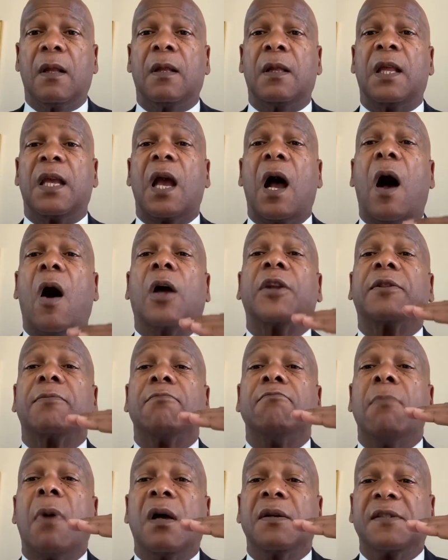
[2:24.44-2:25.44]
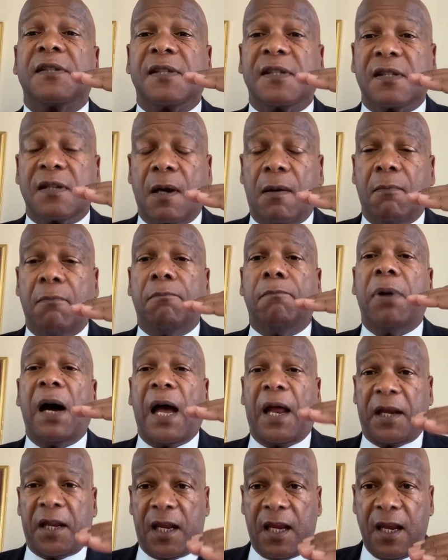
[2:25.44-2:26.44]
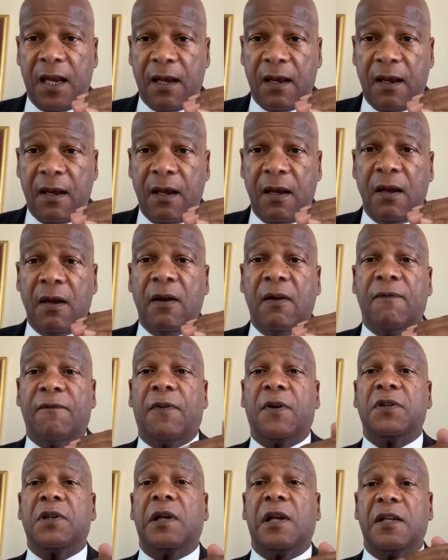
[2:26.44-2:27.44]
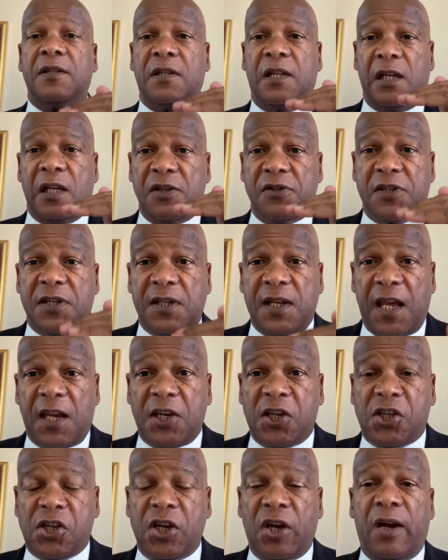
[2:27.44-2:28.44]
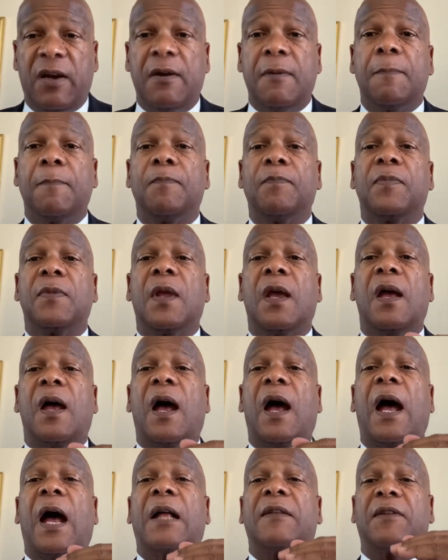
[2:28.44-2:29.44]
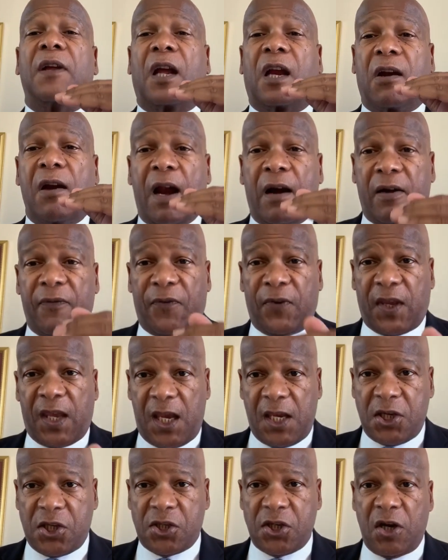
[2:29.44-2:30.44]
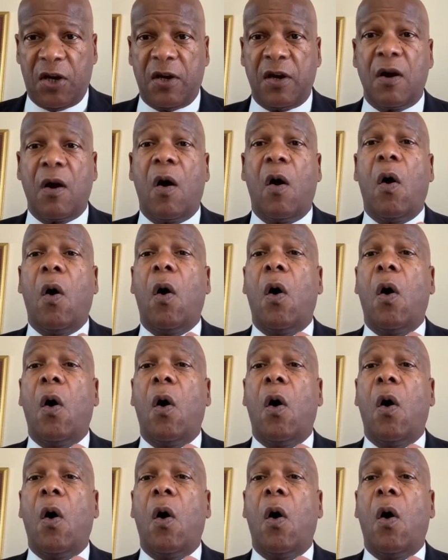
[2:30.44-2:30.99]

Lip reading: the utmost body for the delucidation and the clarification